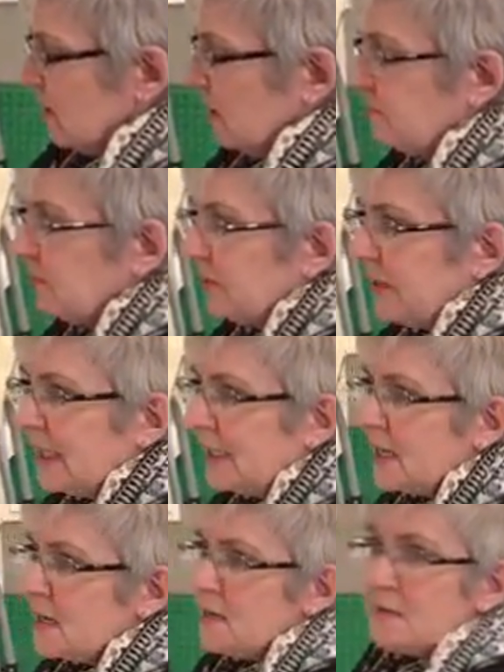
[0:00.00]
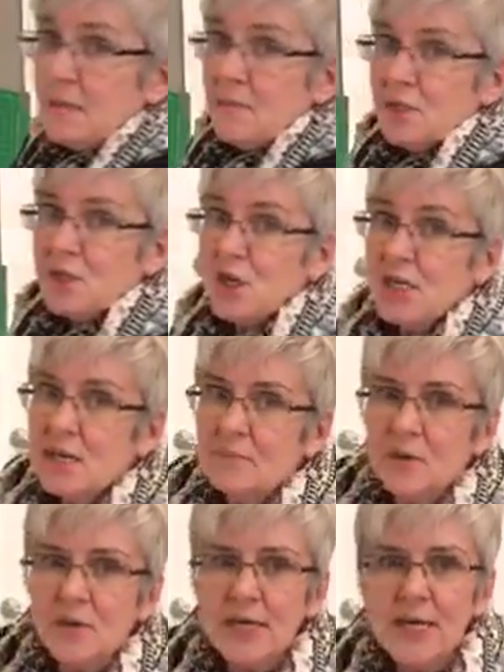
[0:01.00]
On Bernina, the Machina
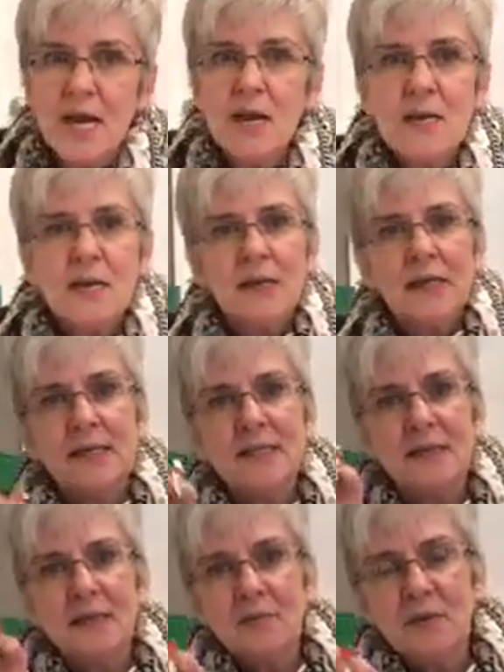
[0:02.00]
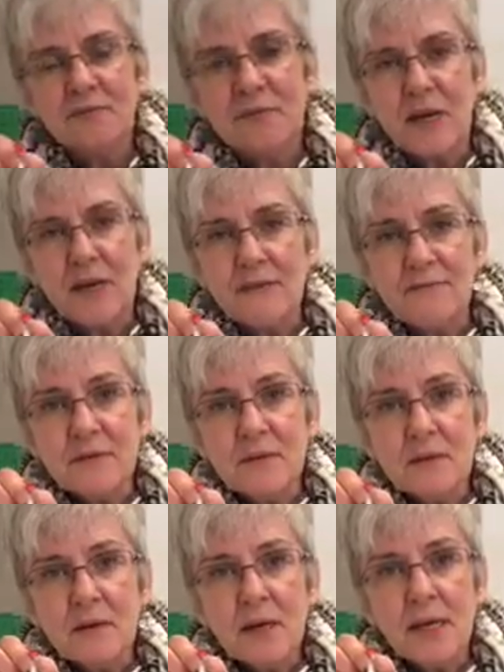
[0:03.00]
Bernina, it's a number 5,
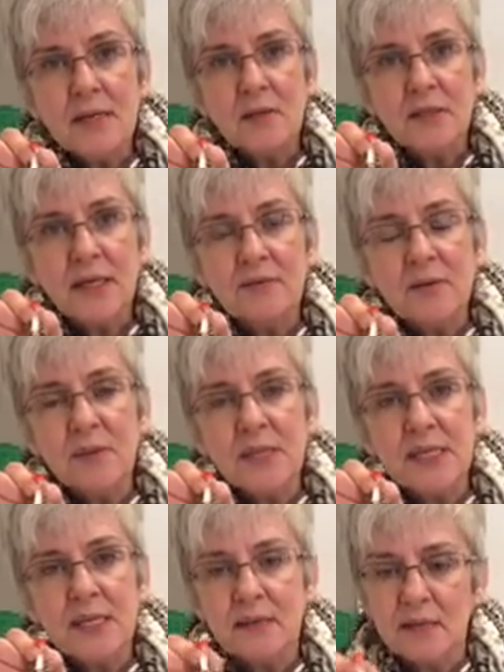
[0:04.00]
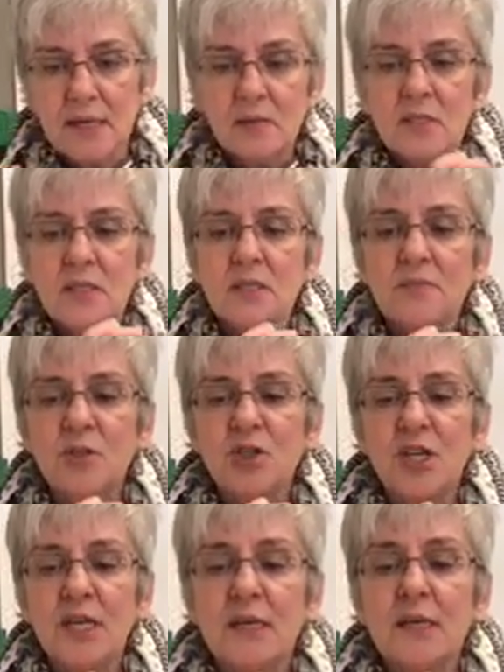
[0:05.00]
and on everybody else's
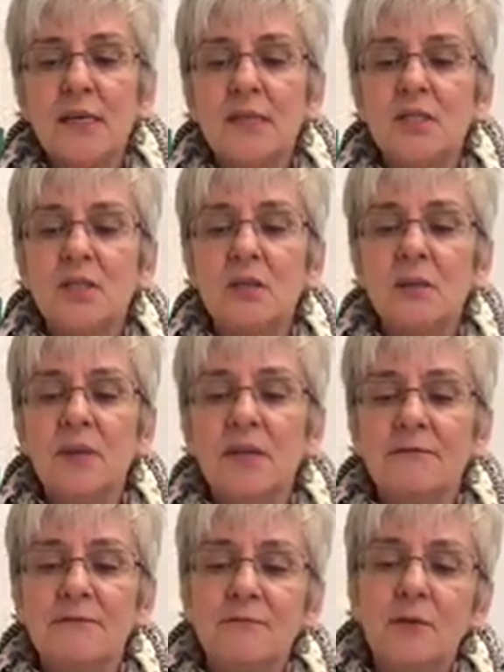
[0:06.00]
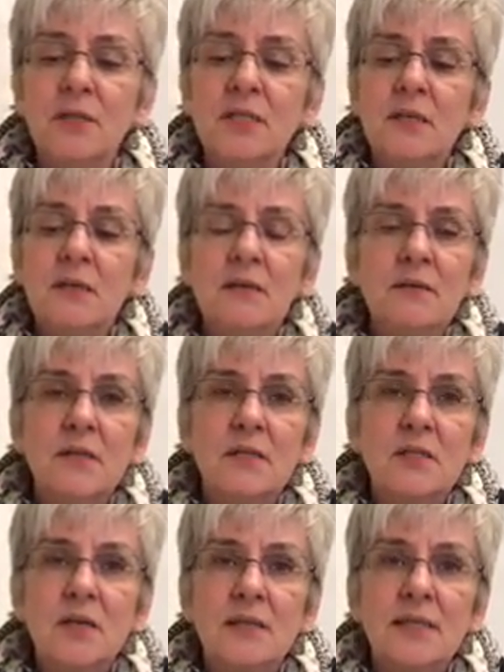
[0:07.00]
machine, it's going to be a foot that
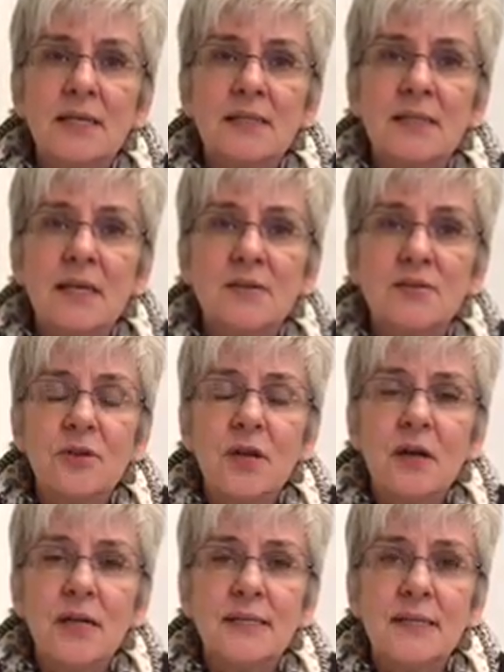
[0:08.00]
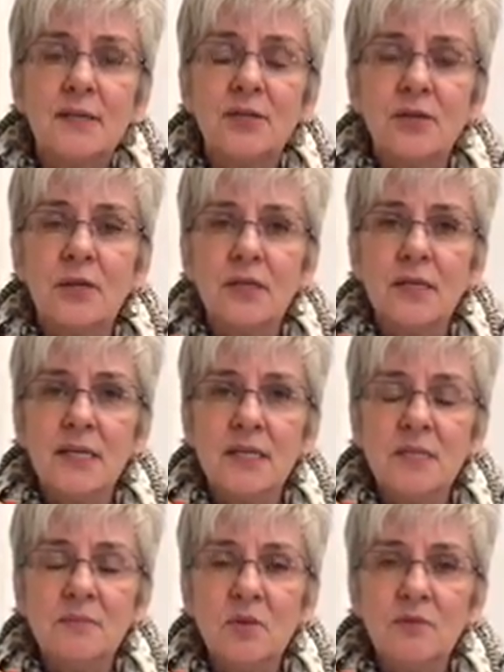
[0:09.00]
has got that center guide, and you're going to need
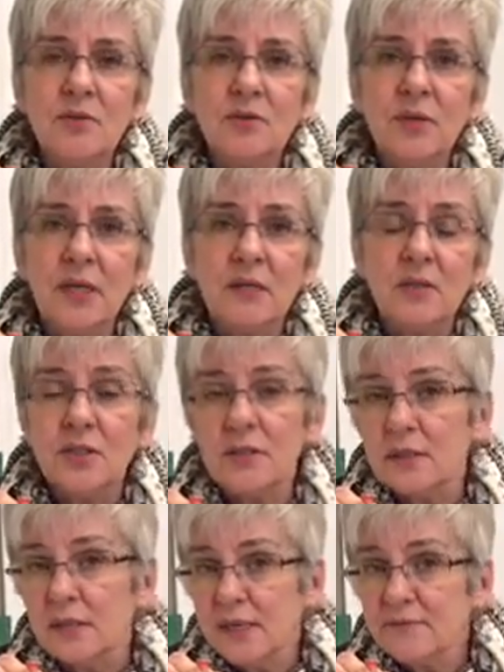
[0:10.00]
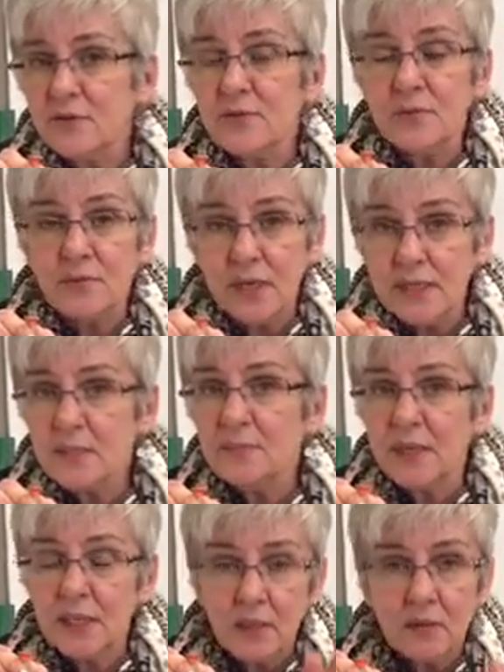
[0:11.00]
to move your needle to the left or the right
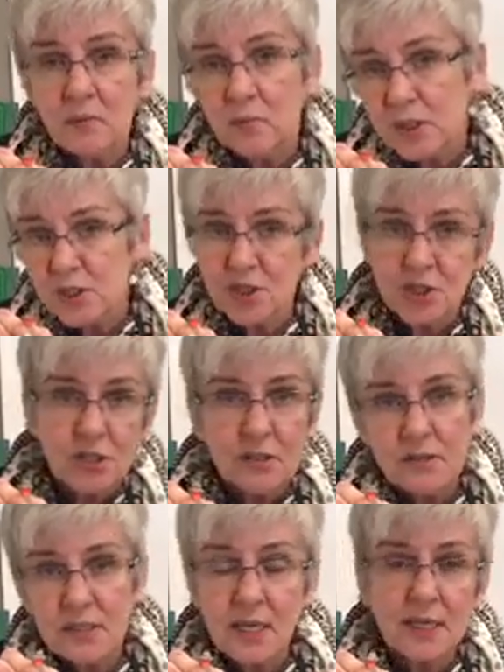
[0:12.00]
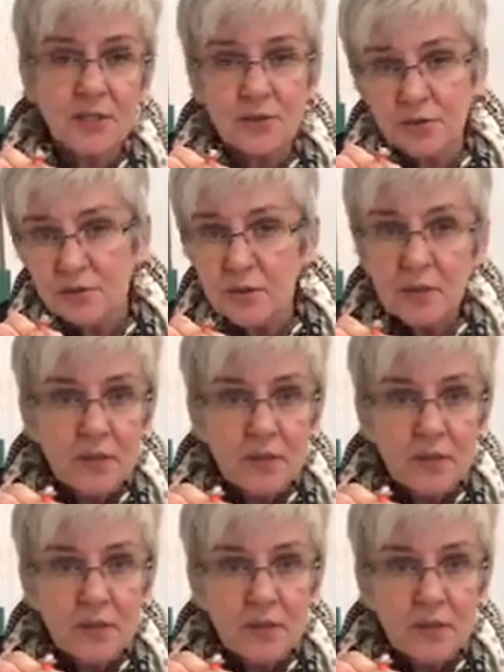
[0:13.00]
depending on which side you're